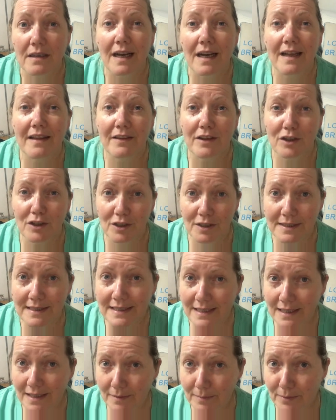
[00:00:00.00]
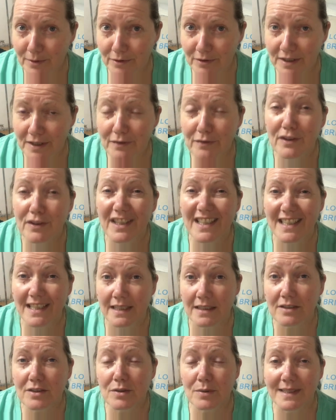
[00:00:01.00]
and they're going to stay buried for the
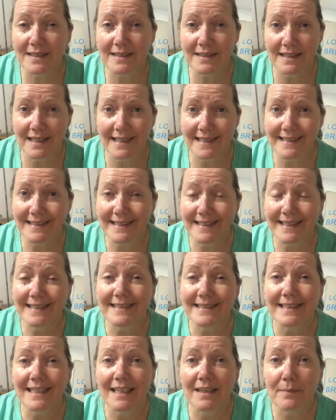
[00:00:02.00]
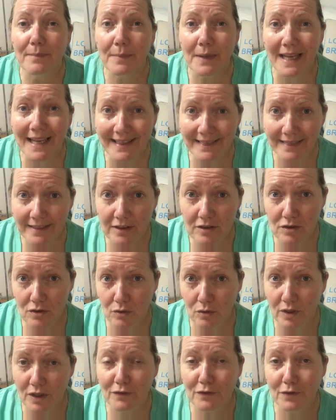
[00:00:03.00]
next 28 days in the
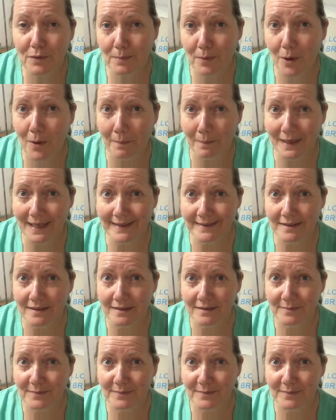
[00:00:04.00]
soil of the pot plant.